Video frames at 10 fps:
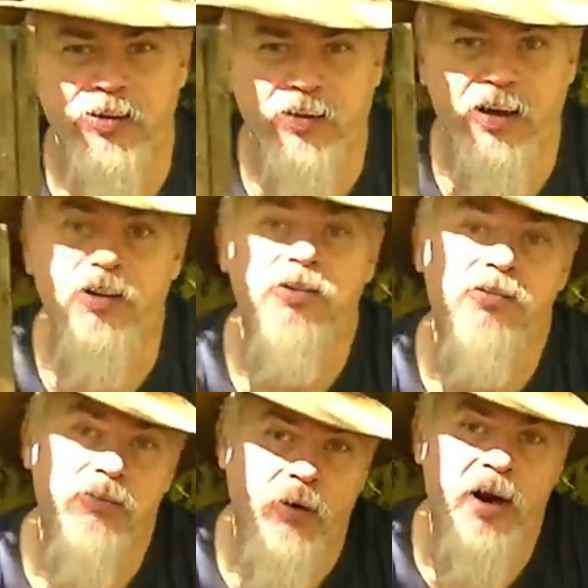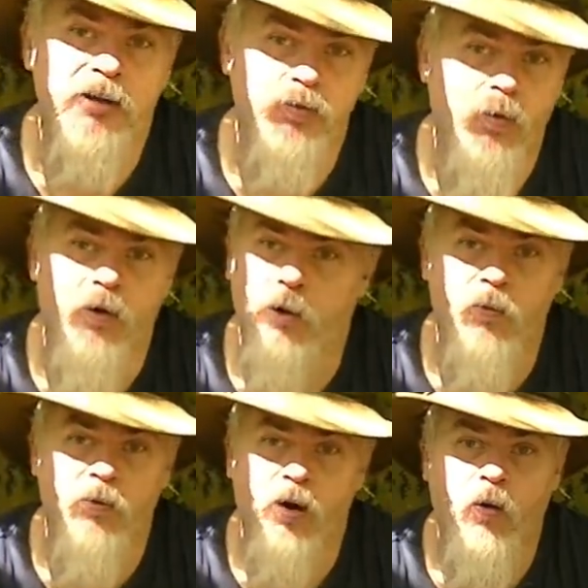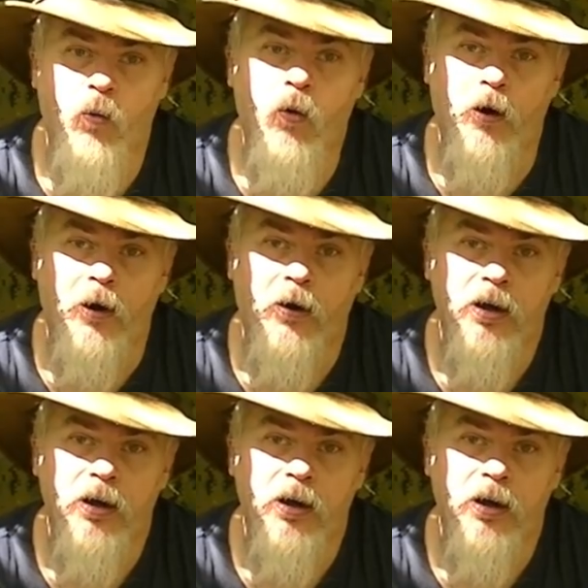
in this? Drains water, it won't hold water.